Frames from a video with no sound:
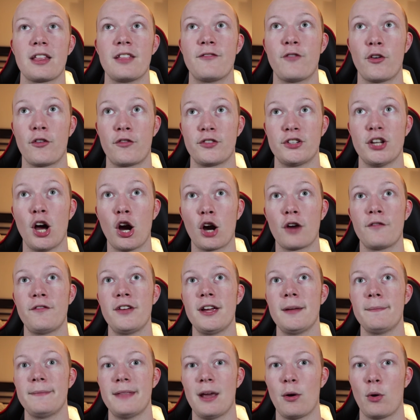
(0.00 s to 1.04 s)
For
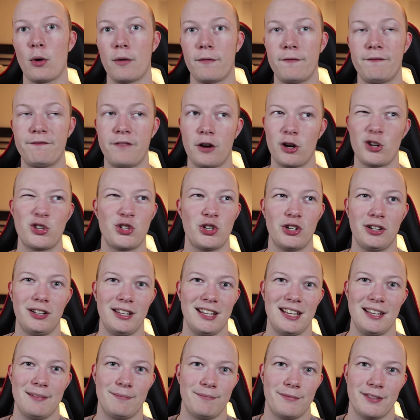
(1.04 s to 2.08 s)
photography, they were
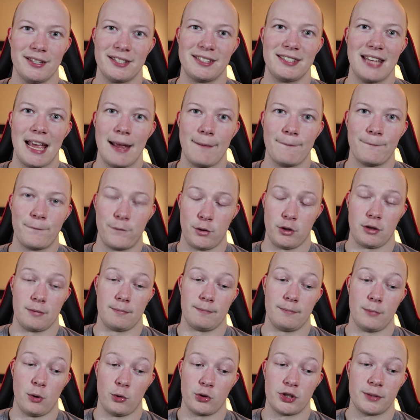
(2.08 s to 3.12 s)
functionally the same for the
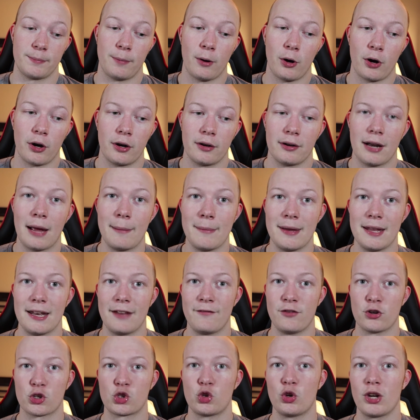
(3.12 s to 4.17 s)
most part. I mean,
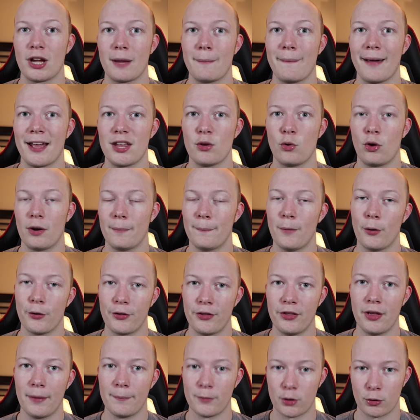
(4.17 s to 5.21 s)
if you're shooting a manual on both
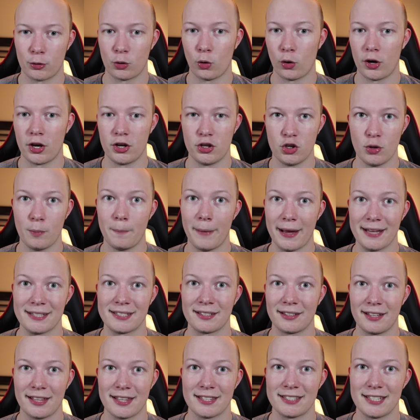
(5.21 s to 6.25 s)
of them, they're going to do
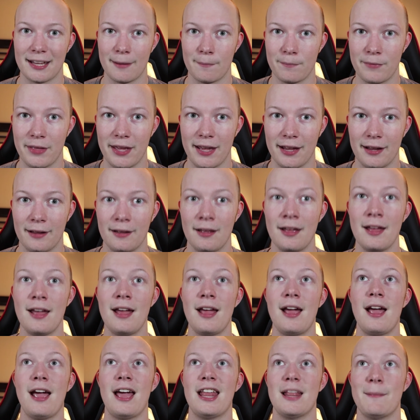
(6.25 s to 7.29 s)
basically the same thing.
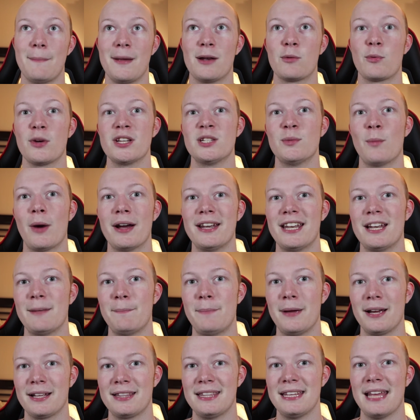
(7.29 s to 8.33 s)
And the main reason why I
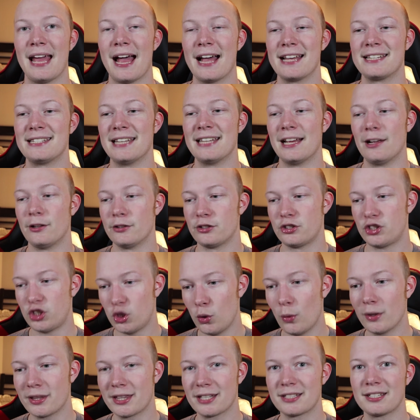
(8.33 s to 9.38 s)
didn't pick the
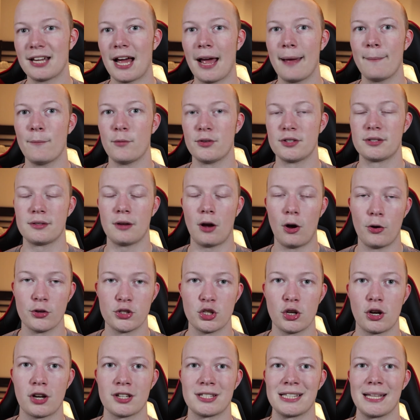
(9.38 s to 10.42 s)
SL2 at the time was
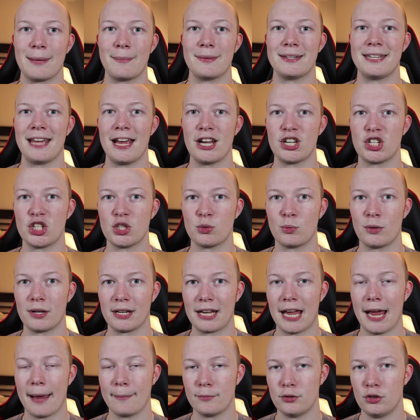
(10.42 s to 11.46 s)
also because limitations when it
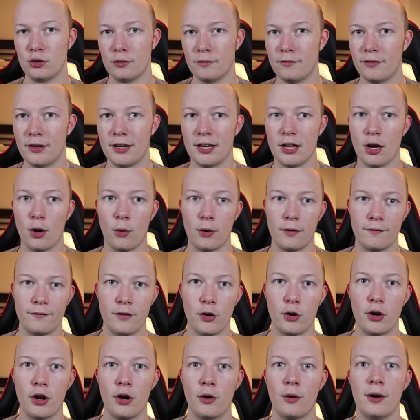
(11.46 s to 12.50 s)
came to video and
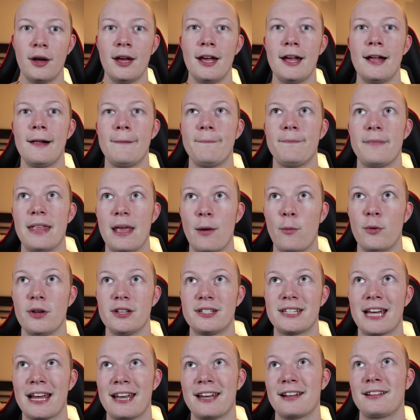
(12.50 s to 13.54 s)
photo. It was
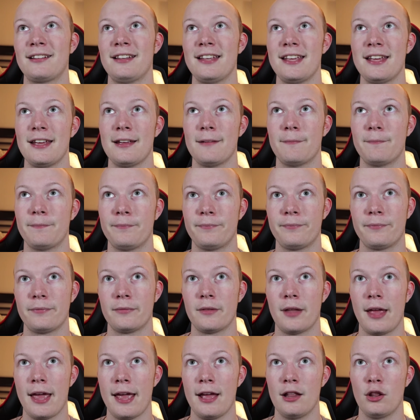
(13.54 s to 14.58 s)
technically
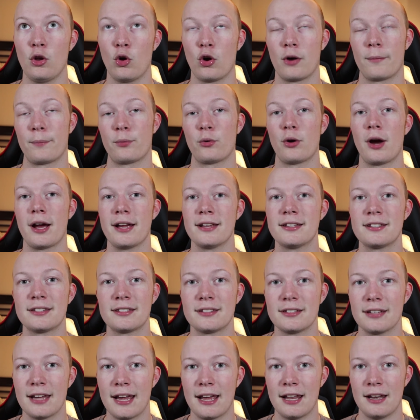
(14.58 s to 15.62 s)
a lower
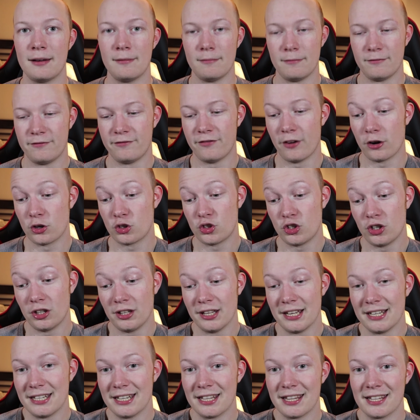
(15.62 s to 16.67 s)
price and it
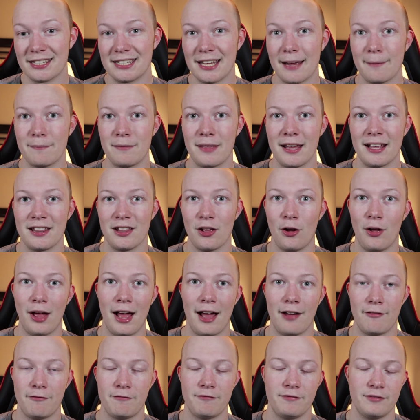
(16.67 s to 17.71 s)
functionally did the same thing. They all
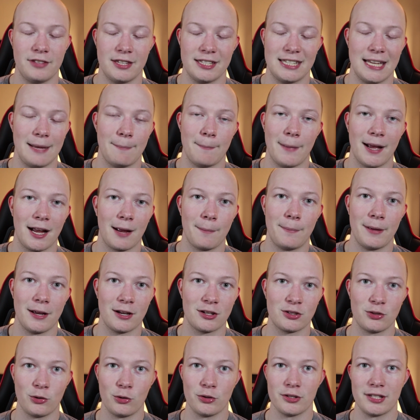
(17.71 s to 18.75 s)
have the same
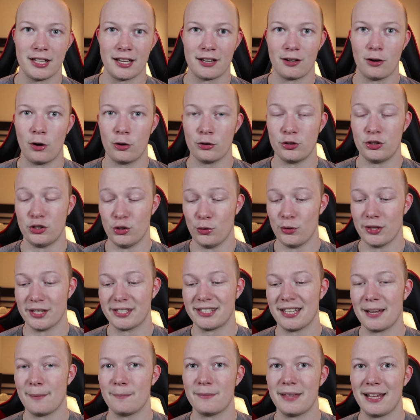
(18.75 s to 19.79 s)
megapixels. They can all do the
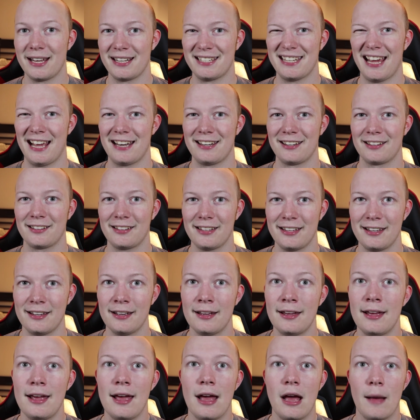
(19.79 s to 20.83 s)
same thing technically.
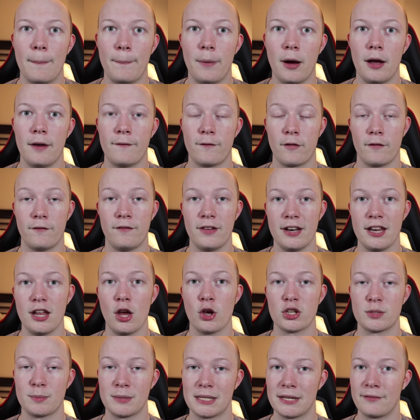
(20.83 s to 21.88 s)
But for video
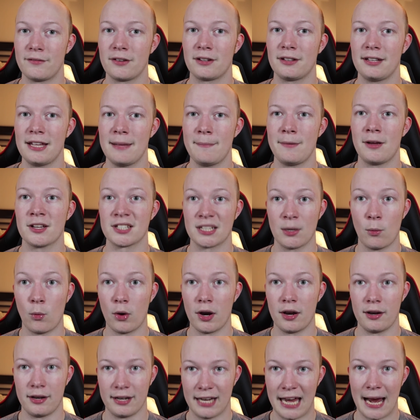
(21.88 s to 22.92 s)
specifically, because I
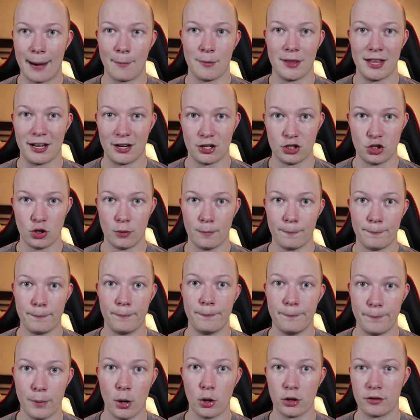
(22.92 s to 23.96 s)
wanted a camera that could do
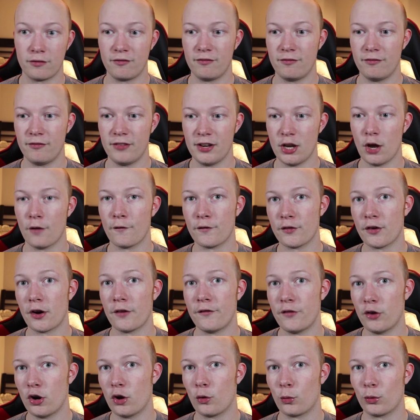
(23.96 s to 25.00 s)
both video and
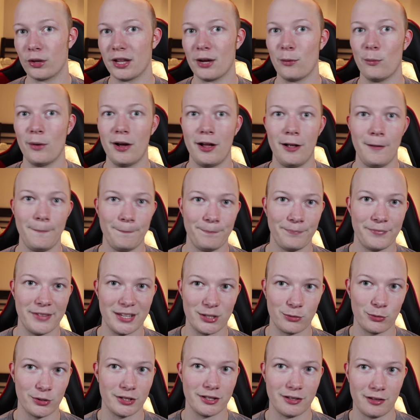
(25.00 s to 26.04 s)
photo really well,
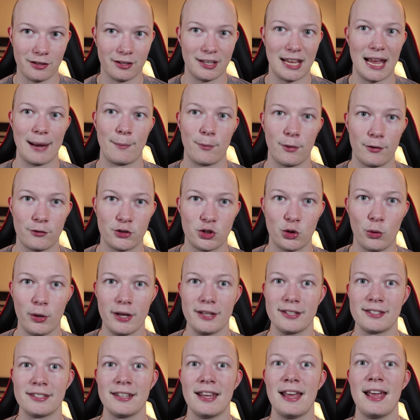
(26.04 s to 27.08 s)
this was the camera of
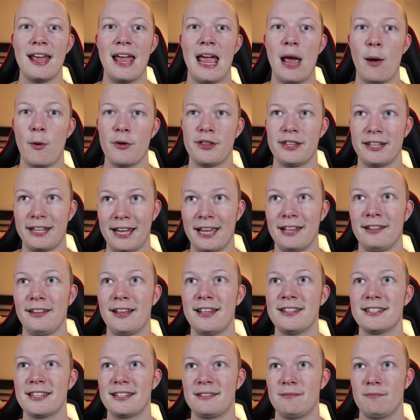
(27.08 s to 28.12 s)
choice. And with the kit
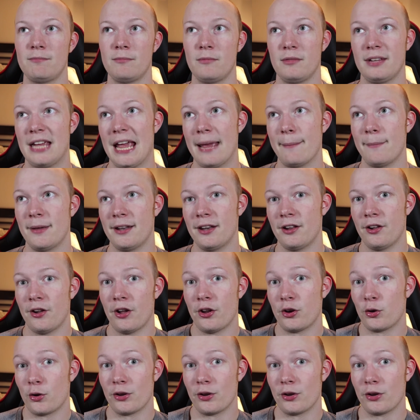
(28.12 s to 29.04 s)
lens, it came in at under